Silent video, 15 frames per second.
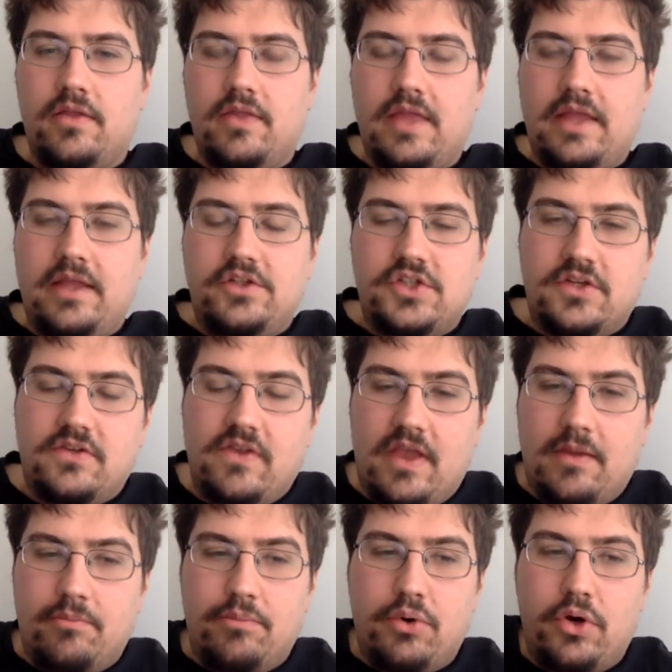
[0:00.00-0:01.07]
they just
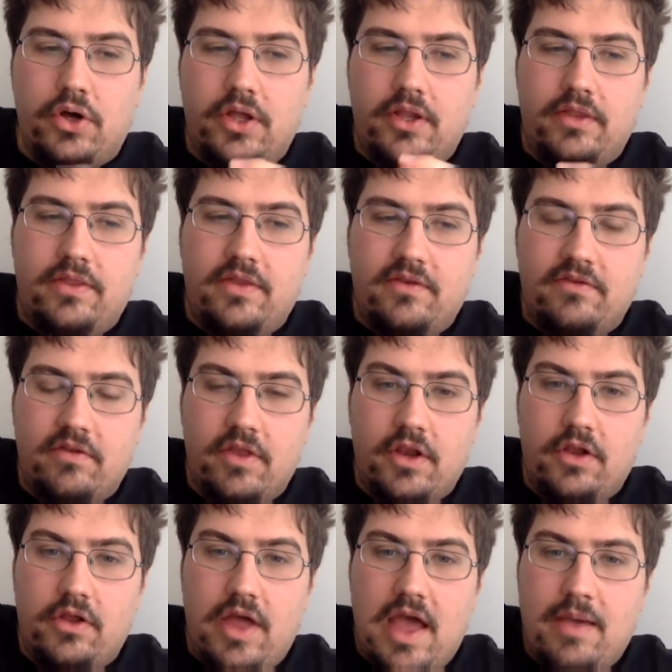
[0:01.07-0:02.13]
like put this
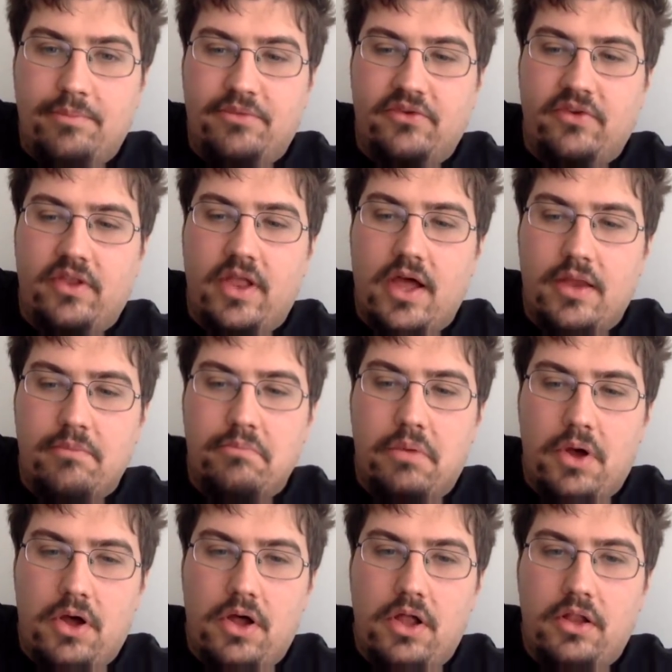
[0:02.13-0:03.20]
little epsilon
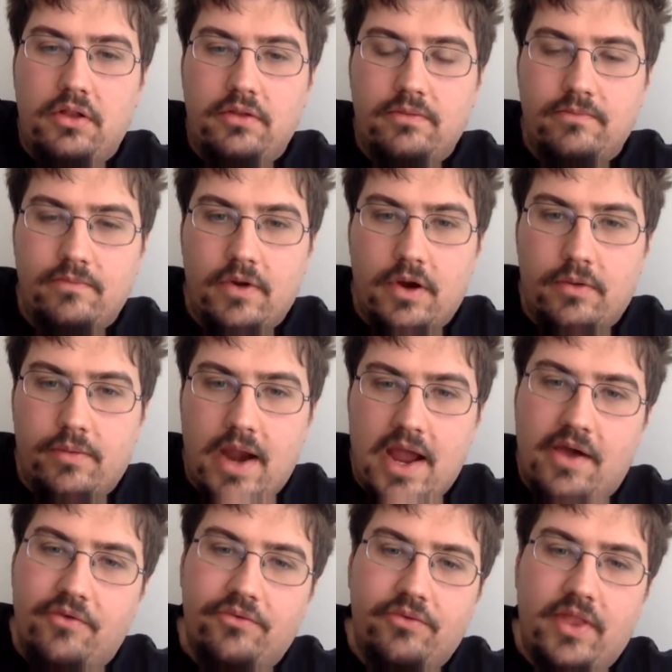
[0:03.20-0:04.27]
ball
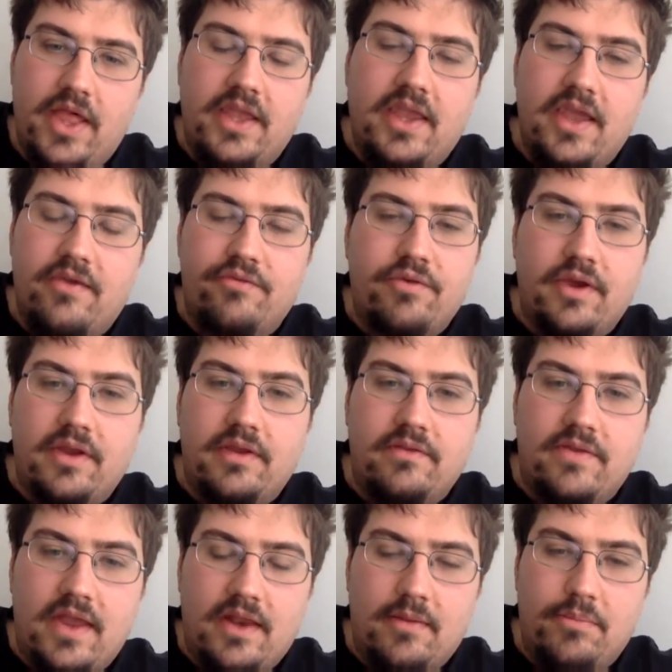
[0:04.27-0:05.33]
around like every
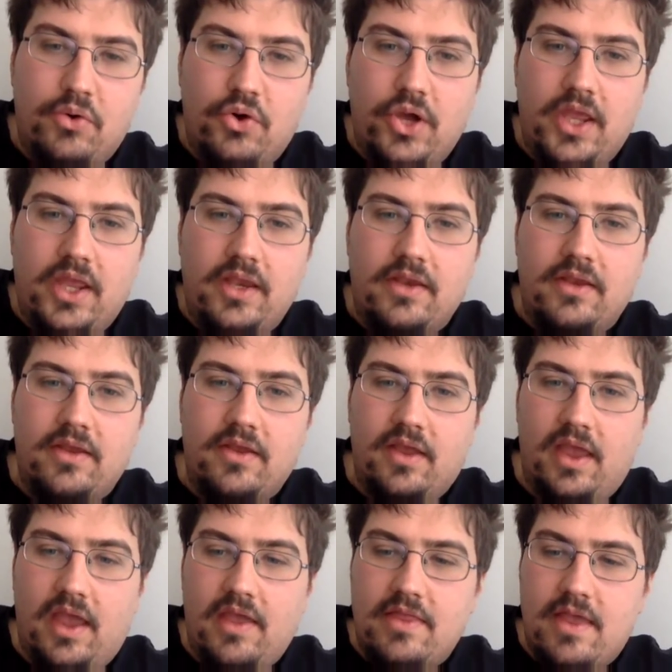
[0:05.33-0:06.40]
data point,
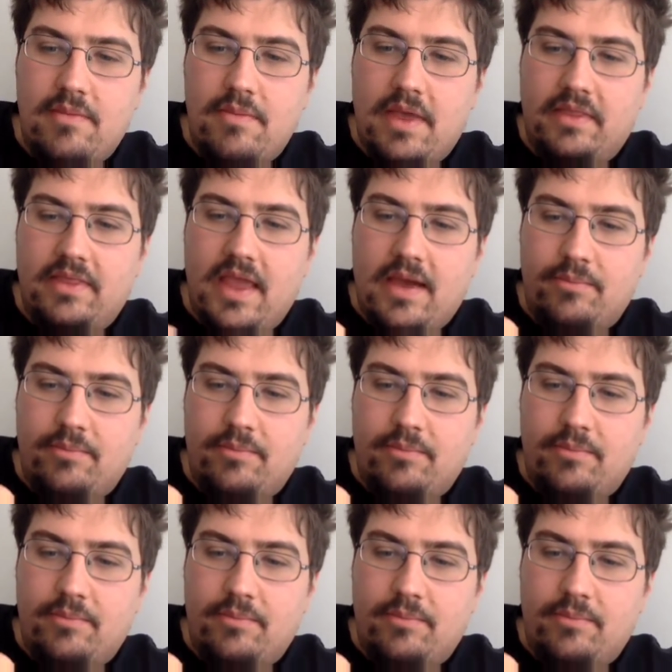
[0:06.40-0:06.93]
and they make the